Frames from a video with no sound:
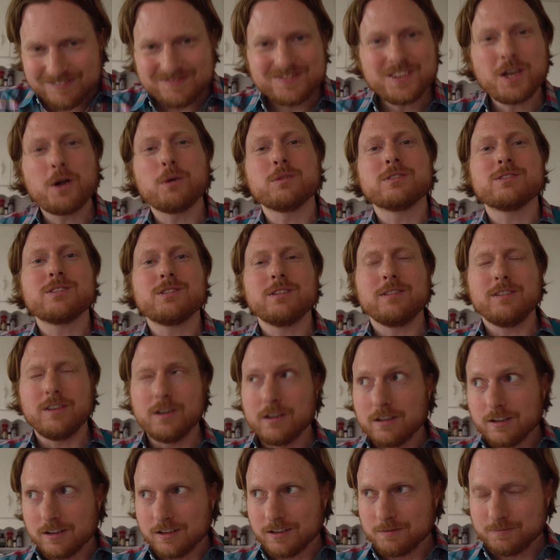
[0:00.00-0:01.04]
no, it's
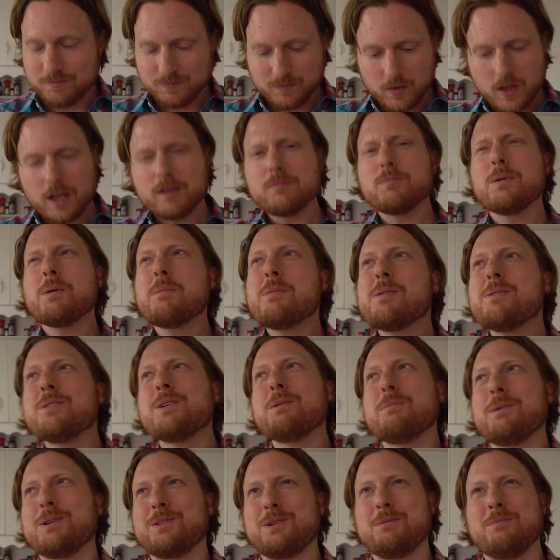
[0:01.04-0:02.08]
uh, maybe a little
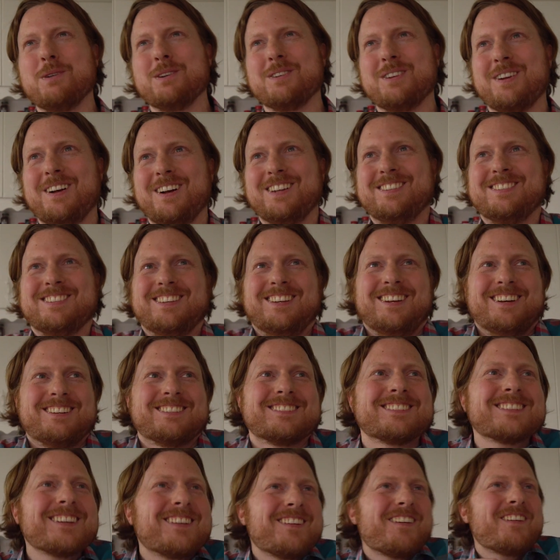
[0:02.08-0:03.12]
bit too much hot
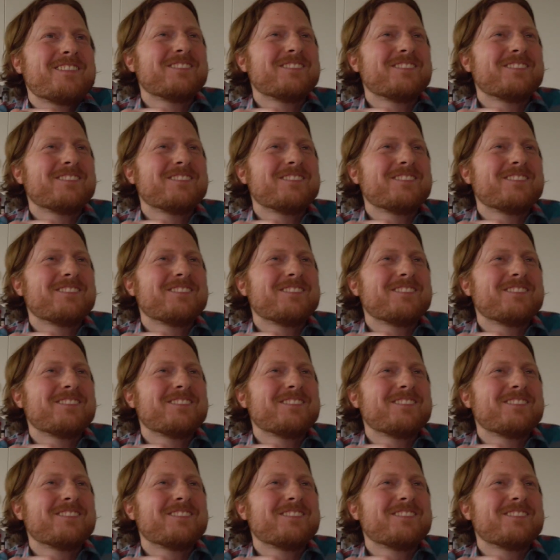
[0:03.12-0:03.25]
sauce.